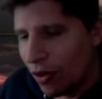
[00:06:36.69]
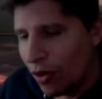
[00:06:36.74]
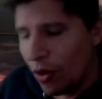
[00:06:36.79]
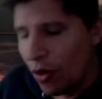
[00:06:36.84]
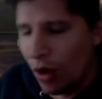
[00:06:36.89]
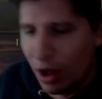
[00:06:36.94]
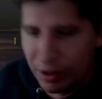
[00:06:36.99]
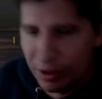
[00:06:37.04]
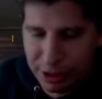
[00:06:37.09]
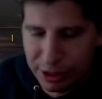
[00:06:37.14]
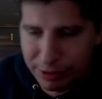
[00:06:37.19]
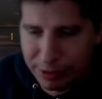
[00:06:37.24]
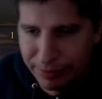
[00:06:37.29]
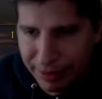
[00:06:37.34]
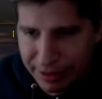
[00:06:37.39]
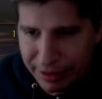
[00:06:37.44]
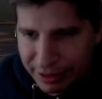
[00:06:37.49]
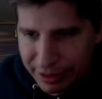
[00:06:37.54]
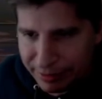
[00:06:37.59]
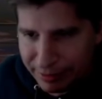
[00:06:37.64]
oh, I'll just
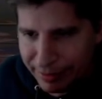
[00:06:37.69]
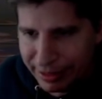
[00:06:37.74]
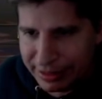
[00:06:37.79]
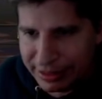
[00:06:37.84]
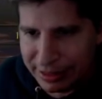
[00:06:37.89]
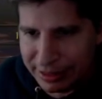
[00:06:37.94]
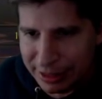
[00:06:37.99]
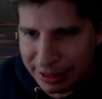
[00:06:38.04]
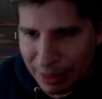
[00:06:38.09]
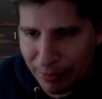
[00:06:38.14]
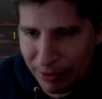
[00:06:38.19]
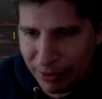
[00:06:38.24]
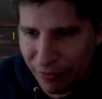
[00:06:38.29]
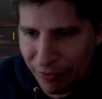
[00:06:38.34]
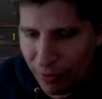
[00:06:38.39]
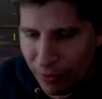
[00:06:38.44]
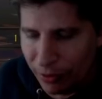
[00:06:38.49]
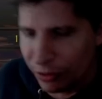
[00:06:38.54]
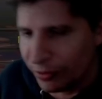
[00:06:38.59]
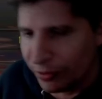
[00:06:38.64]
mix this up with
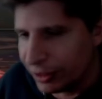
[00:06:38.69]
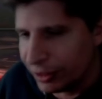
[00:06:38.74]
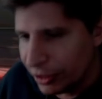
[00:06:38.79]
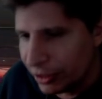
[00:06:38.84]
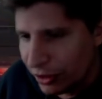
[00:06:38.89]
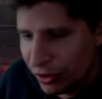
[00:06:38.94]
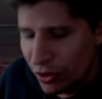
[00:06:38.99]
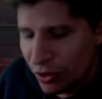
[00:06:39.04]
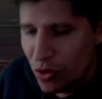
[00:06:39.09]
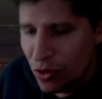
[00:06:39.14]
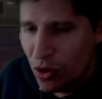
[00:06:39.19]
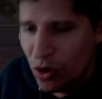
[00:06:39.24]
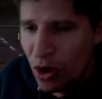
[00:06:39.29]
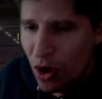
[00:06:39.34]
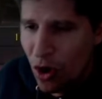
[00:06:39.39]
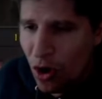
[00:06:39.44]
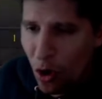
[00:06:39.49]
forward-3-2